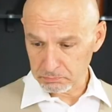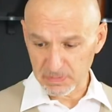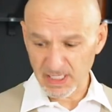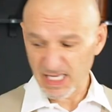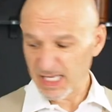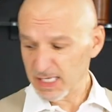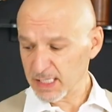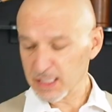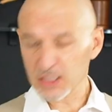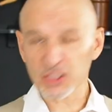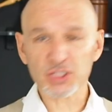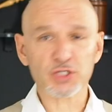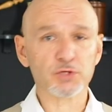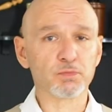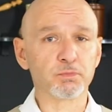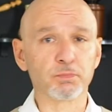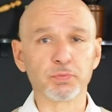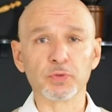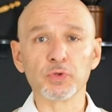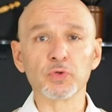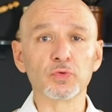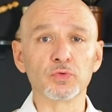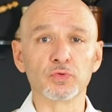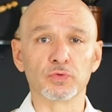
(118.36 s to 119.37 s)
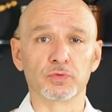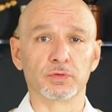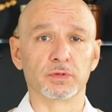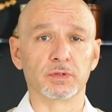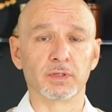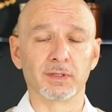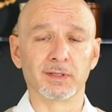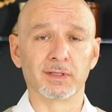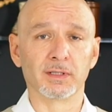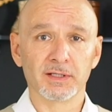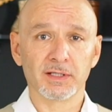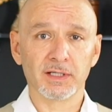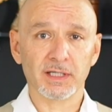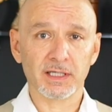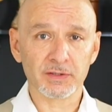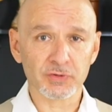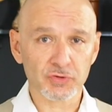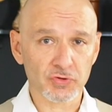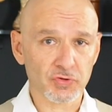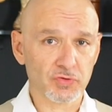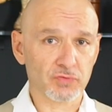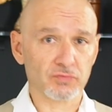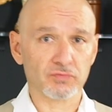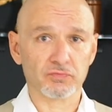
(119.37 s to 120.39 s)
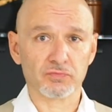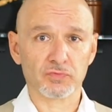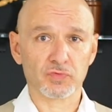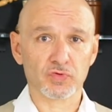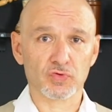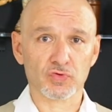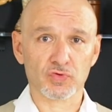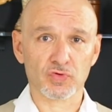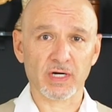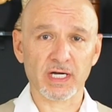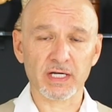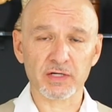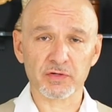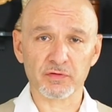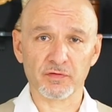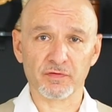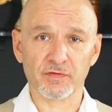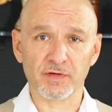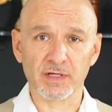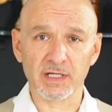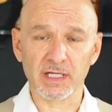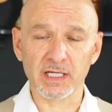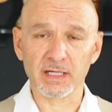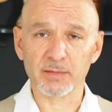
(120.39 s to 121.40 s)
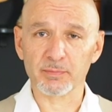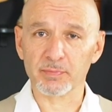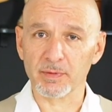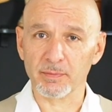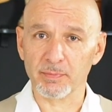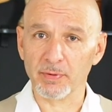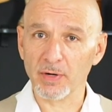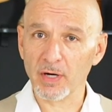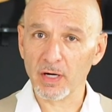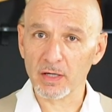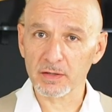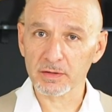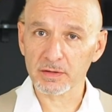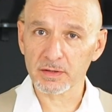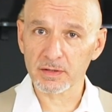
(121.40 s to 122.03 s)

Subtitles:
take a spoon and try to fill up the pot.